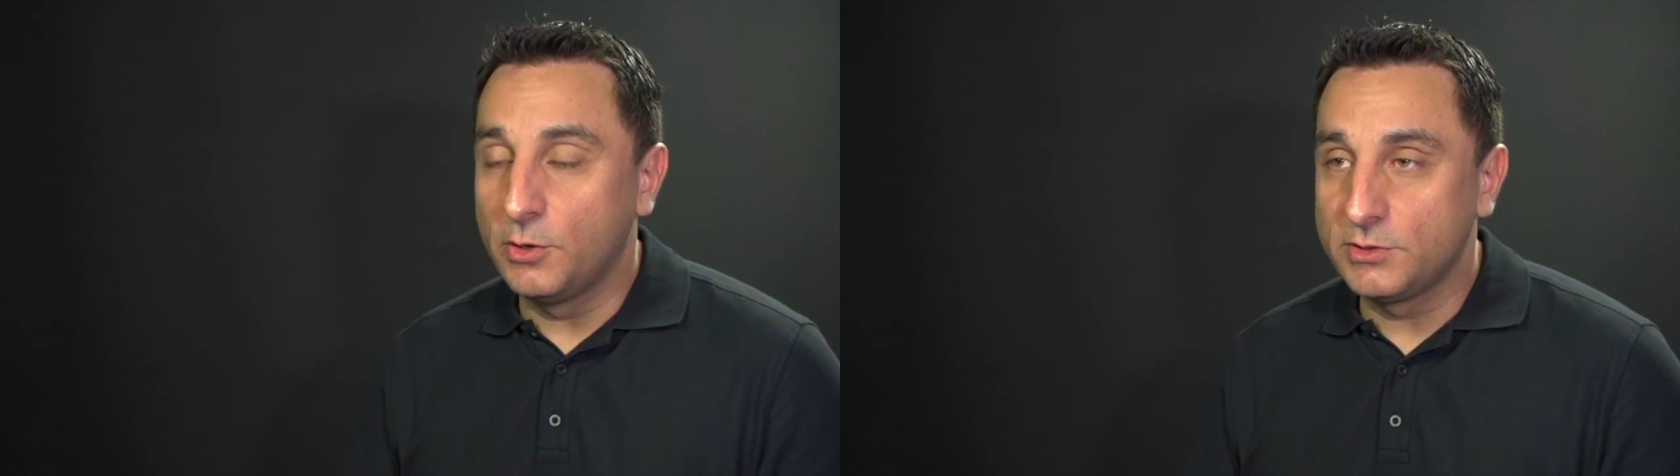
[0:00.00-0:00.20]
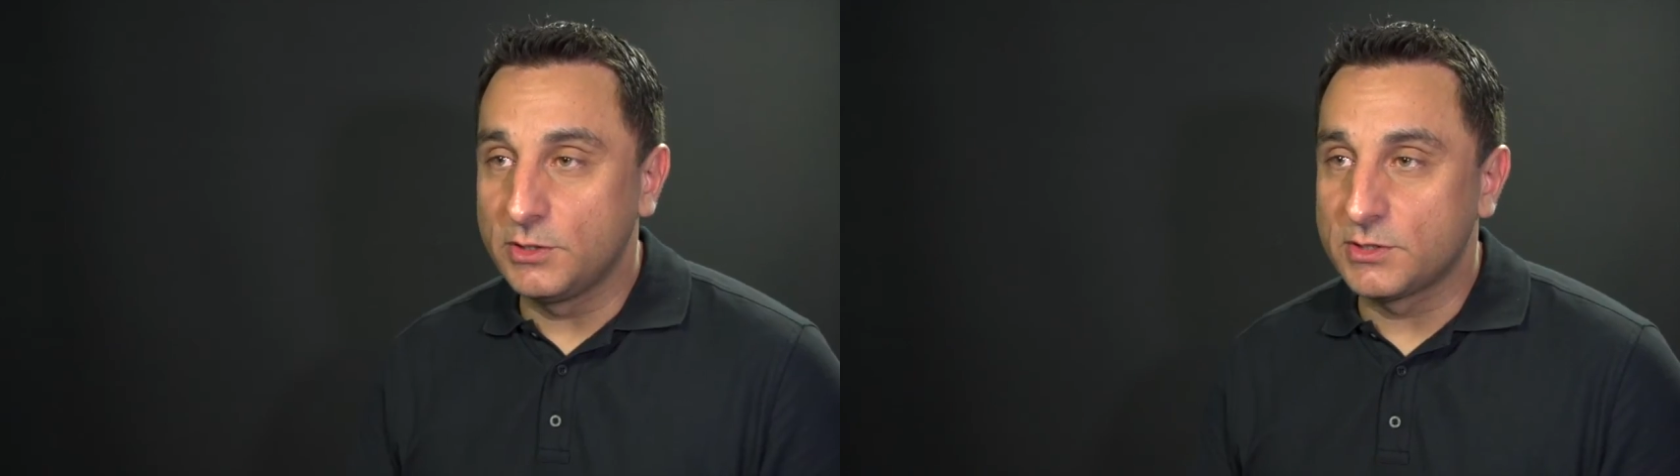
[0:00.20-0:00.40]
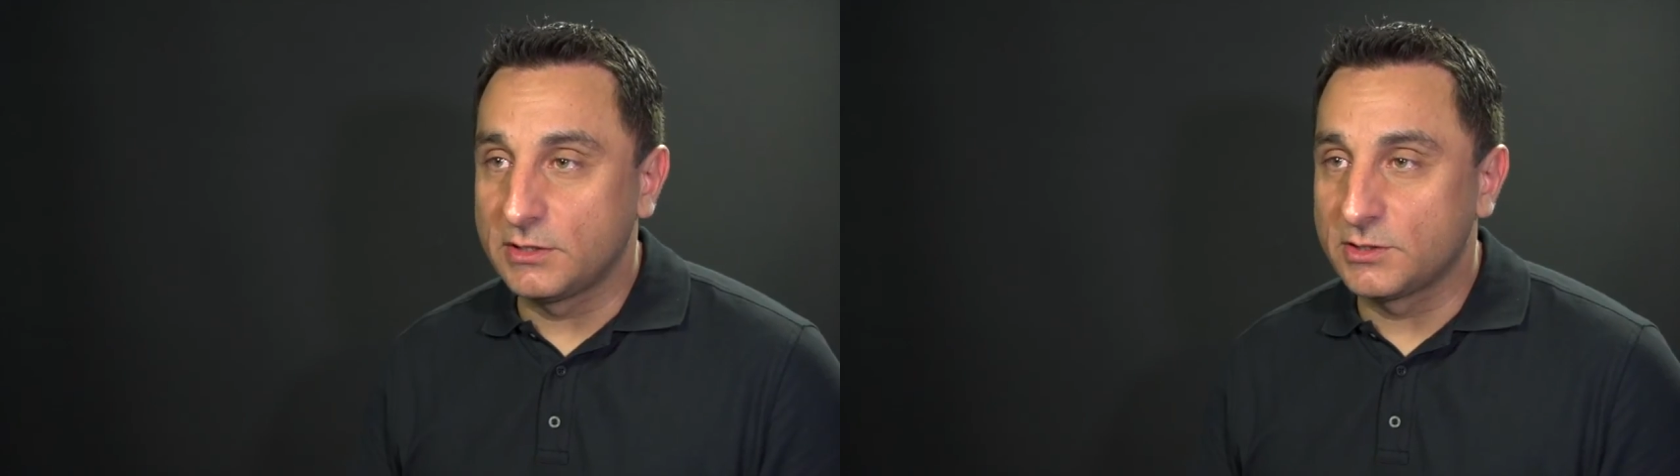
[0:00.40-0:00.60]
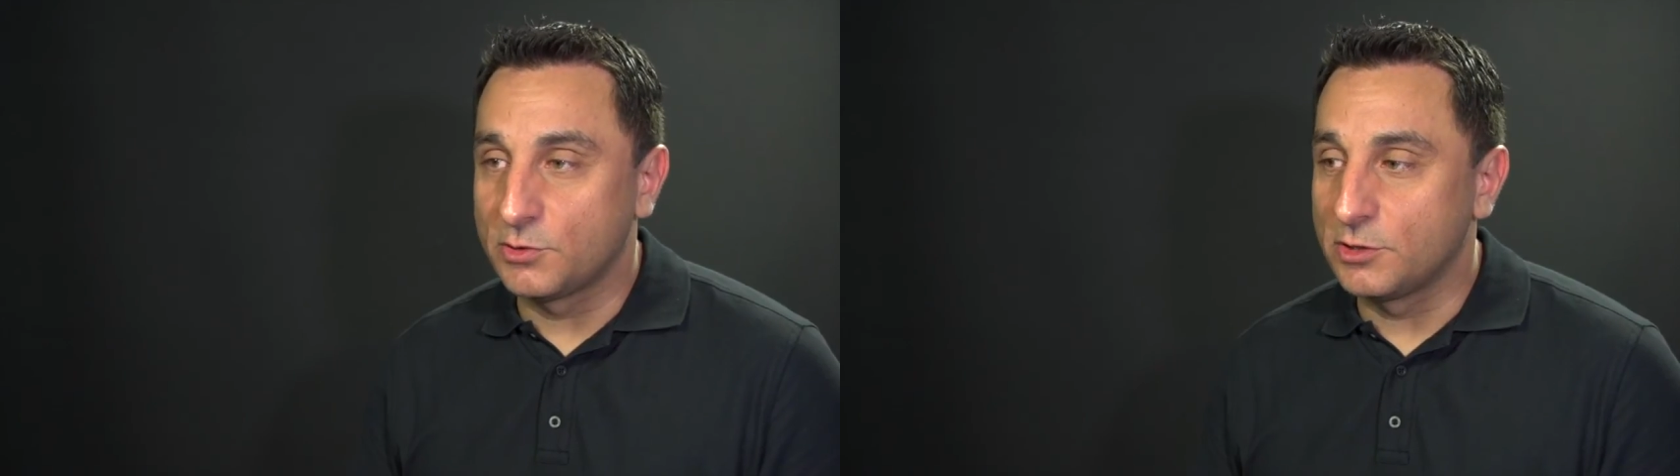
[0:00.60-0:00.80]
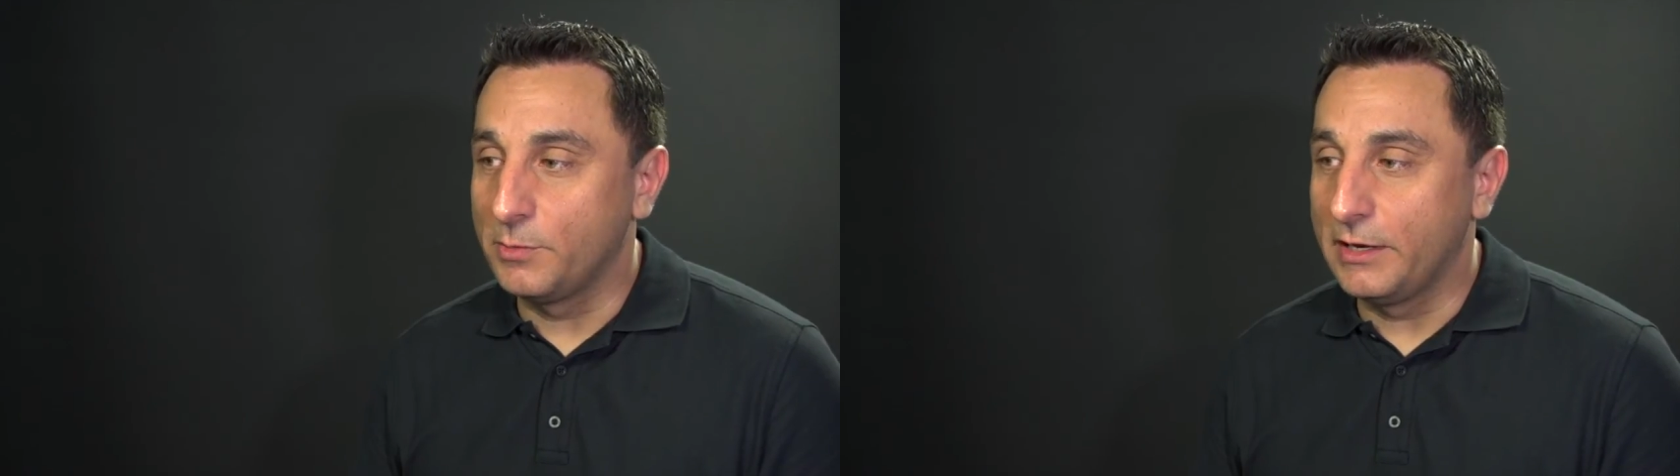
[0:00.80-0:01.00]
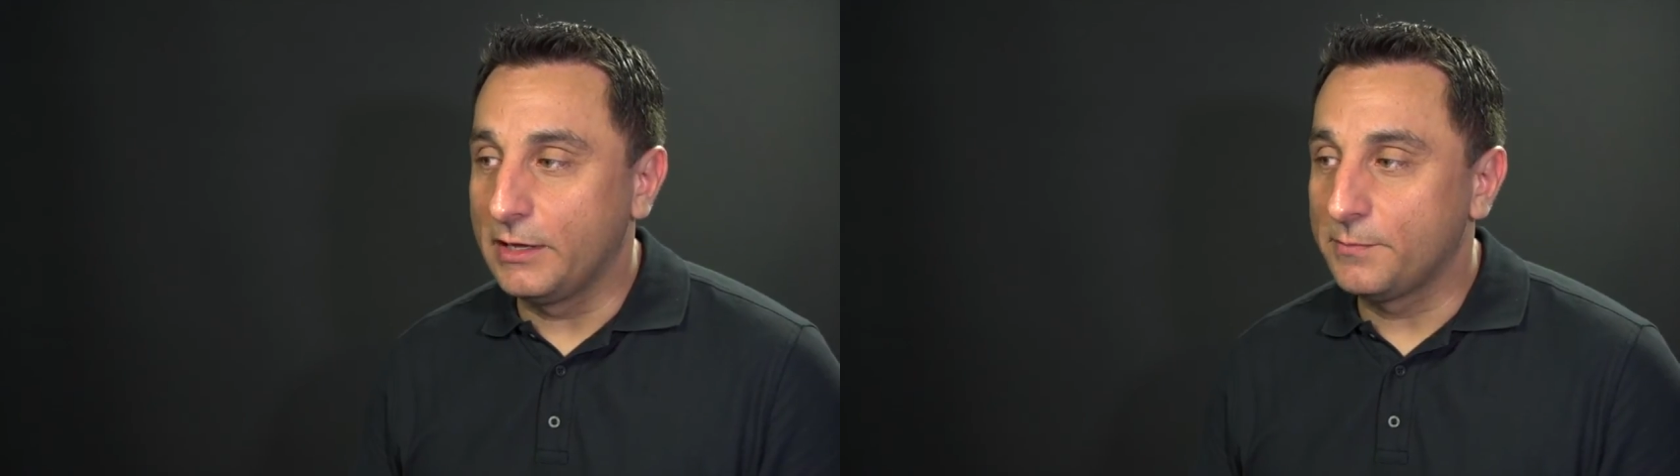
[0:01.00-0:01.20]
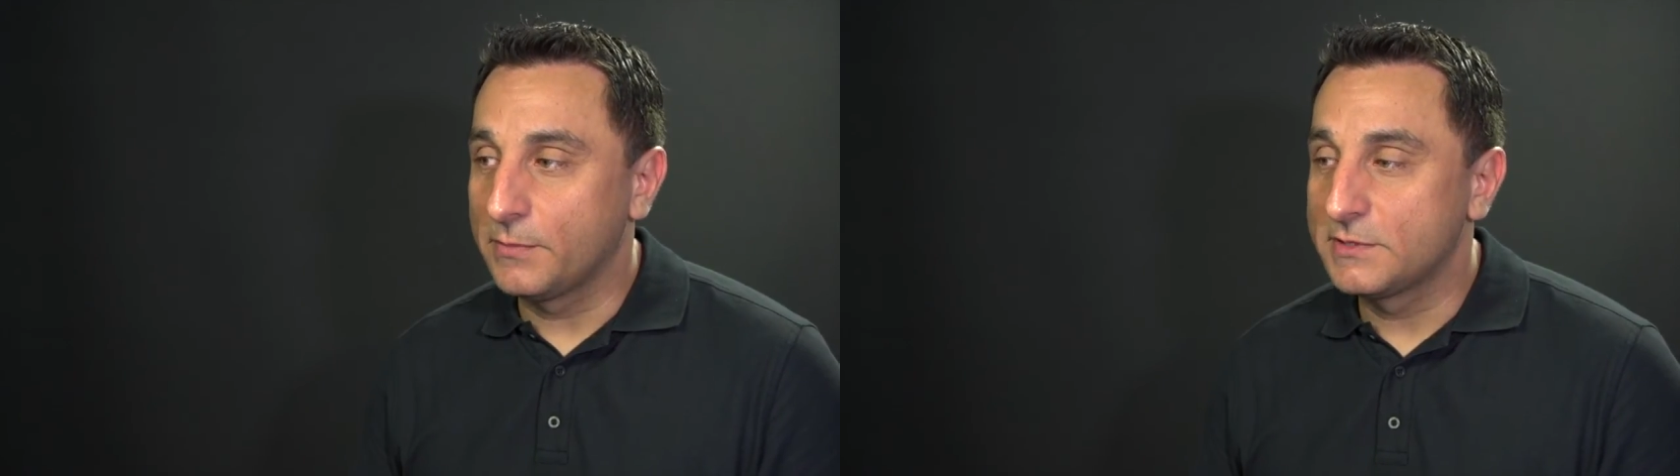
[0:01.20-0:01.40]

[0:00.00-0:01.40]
who's using social media,